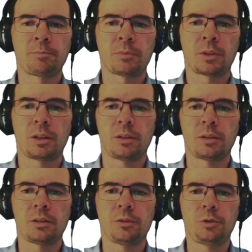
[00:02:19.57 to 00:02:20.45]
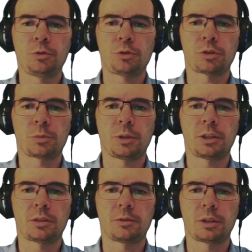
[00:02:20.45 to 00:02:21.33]
And then the future is
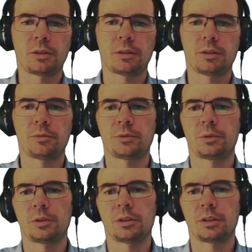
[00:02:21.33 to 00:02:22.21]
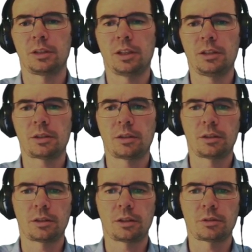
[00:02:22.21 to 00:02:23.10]
weighted against
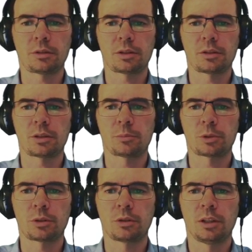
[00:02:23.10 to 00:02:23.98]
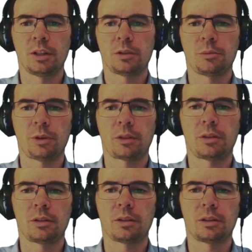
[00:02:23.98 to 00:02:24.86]
the current consumption with
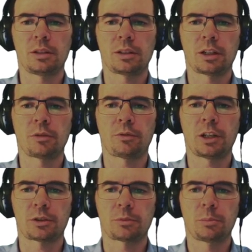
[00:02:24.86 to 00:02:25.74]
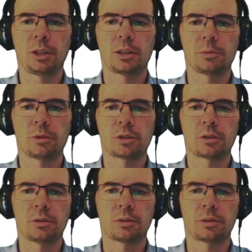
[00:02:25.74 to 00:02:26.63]
the discount factor beta, which
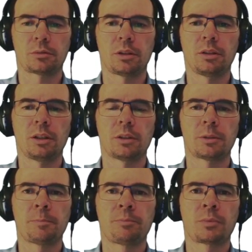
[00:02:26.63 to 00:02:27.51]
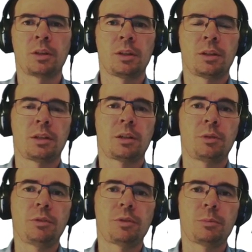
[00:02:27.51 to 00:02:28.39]
is also written here. Now,
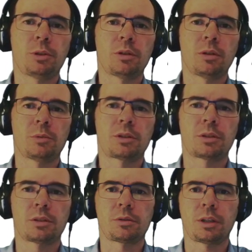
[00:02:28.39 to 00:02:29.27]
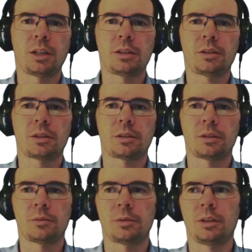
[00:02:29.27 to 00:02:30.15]
if the model was stochastic,
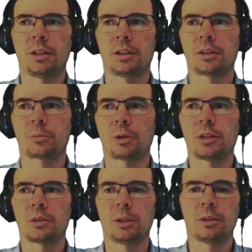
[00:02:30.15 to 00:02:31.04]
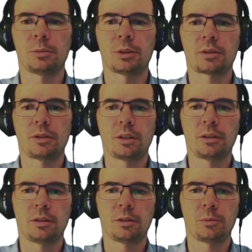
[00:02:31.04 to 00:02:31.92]
so it had some random elements,
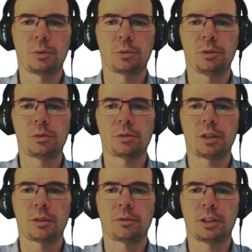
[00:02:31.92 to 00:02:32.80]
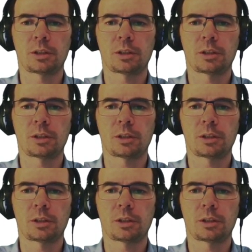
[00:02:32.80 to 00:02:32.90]
then we would also have the